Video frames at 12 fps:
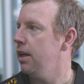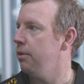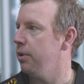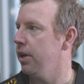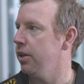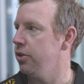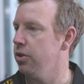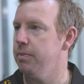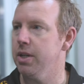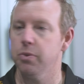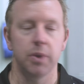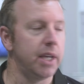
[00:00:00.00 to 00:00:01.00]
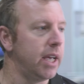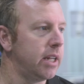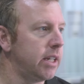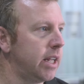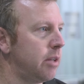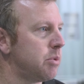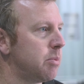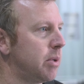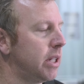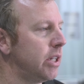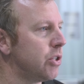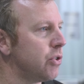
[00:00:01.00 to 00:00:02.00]
and we're going to do the best we can to get him some
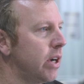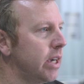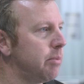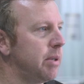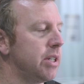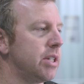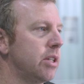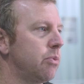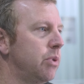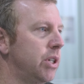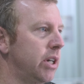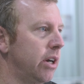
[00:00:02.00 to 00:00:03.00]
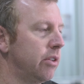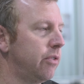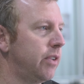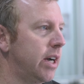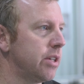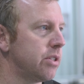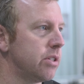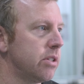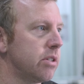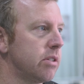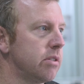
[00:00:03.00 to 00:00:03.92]
clear track because that's when you go the fastest.